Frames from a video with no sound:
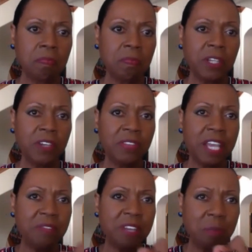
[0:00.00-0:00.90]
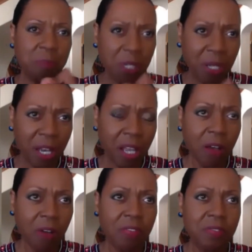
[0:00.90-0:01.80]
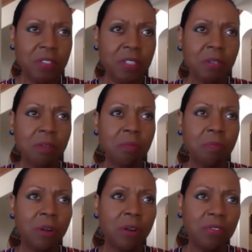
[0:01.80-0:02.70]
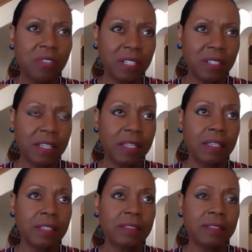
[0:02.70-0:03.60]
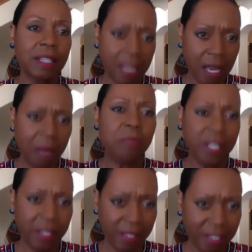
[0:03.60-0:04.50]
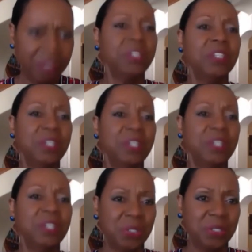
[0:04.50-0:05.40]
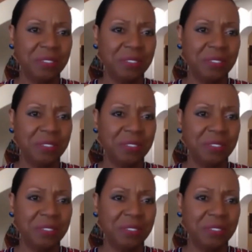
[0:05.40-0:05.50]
They have not been loved perfectly. Agape, unconditional love.